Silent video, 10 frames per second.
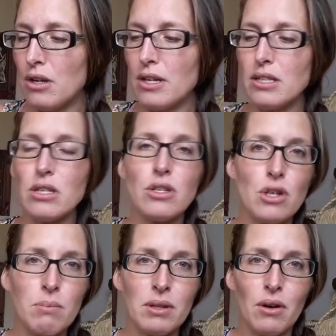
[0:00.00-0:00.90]
You can just
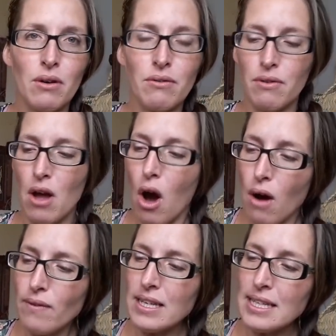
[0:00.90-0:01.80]
chop it off.
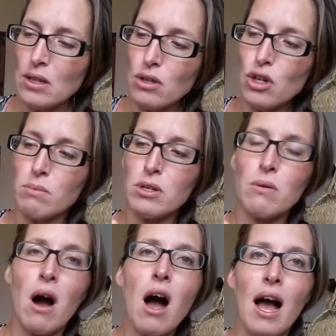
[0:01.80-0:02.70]
Obviously don't chop too
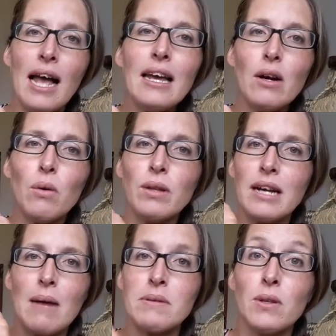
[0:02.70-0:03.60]
high or the
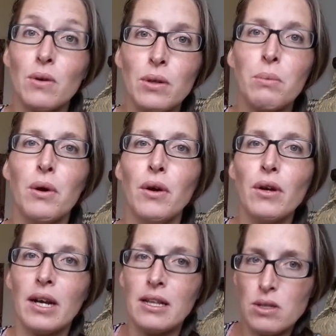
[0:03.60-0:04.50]
cup's not going to
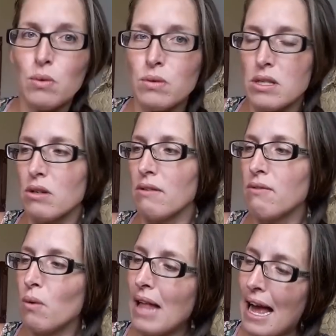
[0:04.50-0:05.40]
work and it's all just going to
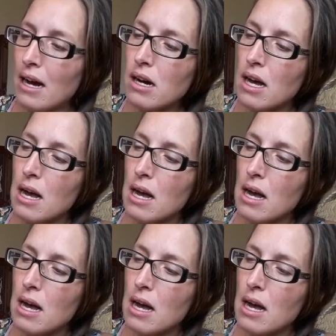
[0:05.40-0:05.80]
fall out,